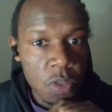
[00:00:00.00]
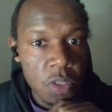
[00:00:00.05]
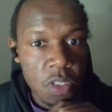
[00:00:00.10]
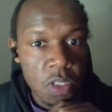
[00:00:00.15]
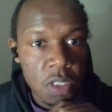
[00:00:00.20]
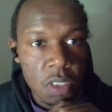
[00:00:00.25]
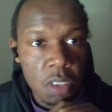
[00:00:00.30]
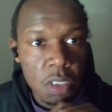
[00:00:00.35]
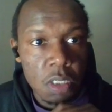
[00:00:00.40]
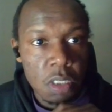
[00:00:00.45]

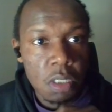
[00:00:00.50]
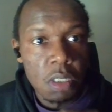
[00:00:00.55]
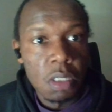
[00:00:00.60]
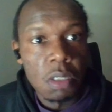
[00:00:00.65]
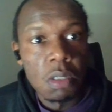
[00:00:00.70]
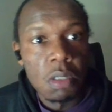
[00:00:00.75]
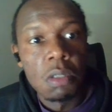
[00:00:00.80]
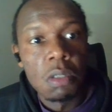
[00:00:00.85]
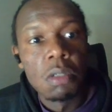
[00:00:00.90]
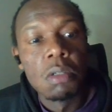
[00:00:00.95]

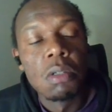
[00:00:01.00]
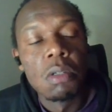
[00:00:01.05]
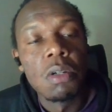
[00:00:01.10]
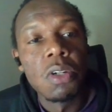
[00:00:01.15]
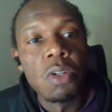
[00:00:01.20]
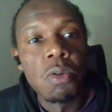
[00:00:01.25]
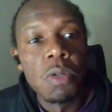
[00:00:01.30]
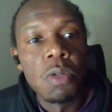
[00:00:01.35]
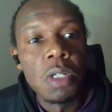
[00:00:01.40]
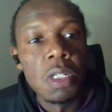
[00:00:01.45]
the
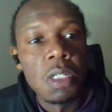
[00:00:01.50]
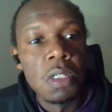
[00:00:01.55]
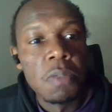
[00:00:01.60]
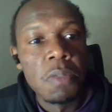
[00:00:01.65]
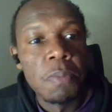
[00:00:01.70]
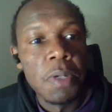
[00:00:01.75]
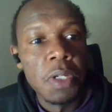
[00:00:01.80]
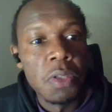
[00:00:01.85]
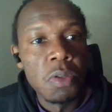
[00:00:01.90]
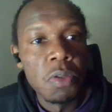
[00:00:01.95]
required
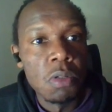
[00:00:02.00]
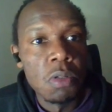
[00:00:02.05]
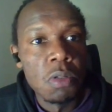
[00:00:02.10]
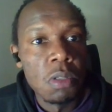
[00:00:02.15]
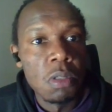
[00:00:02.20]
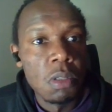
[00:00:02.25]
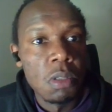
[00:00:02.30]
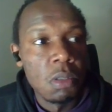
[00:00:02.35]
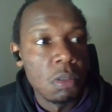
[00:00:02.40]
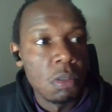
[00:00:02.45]

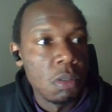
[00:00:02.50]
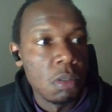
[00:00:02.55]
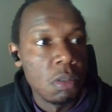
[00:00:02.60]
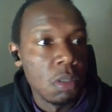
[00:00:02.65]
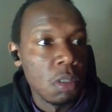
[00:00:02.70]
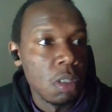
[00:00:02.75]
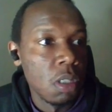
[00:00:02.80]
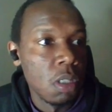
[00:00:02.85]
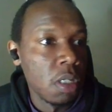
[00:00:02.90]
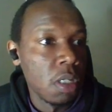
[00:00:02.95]
Python
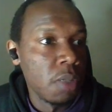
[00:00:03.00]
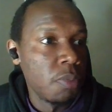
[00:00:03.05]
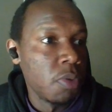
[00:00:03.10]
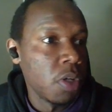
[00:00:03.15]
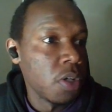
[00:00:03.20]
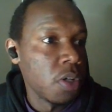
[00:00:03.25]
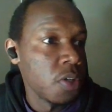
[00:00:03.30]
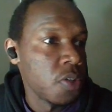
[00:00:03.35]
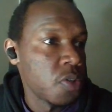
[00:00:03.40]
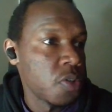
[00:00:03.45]

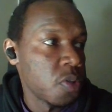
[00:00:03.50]
libraries,